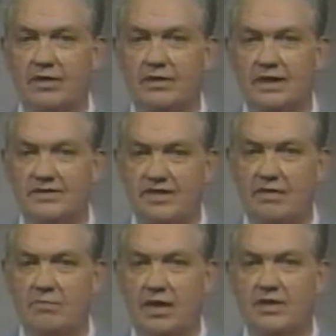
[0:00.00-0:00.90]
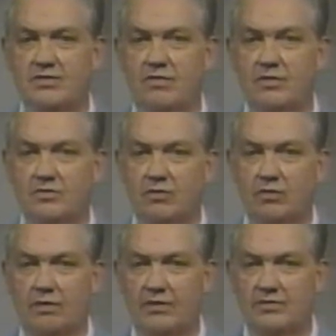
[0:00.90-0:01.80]
can cut 10 minutes off the total
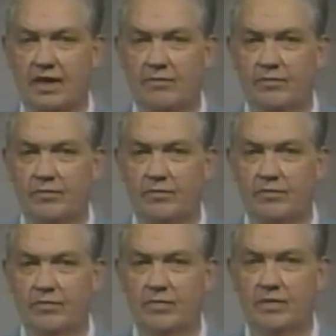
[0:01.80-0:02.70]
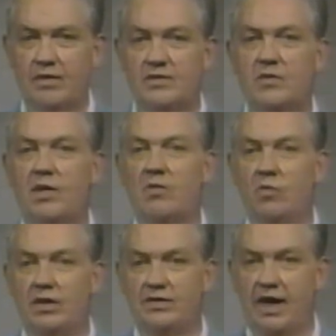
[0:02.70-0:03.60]
route time. So on a
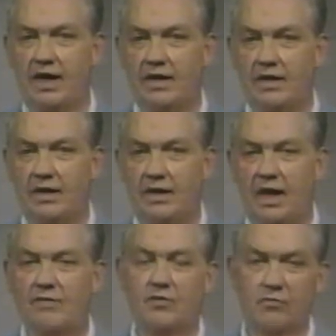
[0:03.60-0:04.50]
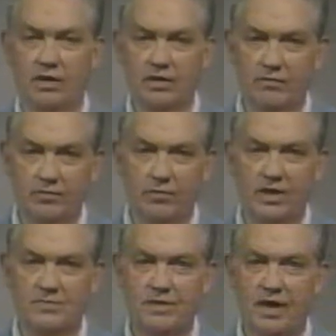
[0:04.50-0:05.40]
winter day, after running a few
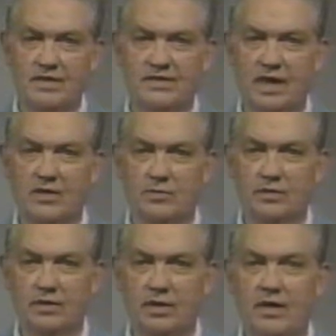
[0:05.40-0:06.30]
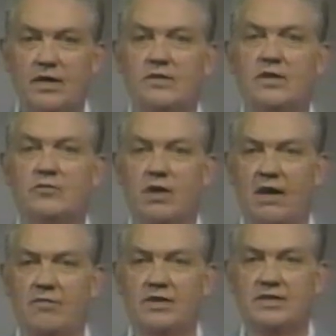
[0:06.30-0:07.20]
minutes behind schedule, the
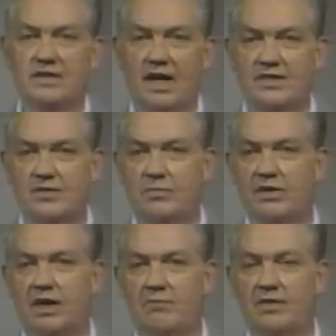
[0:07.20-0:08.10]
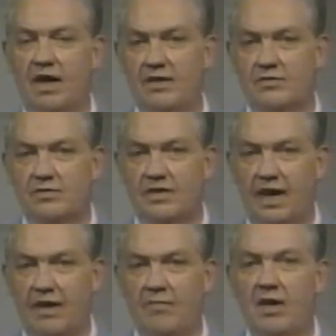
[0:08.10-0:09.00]
driver decides to pick up the extra
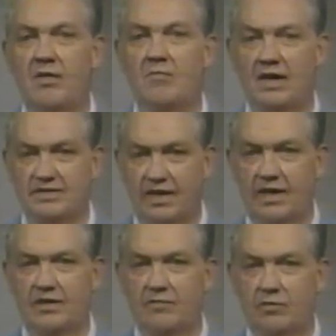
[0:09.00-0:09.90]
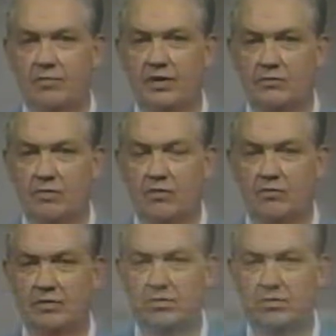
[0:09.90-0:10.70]
time by taking the forbidden road.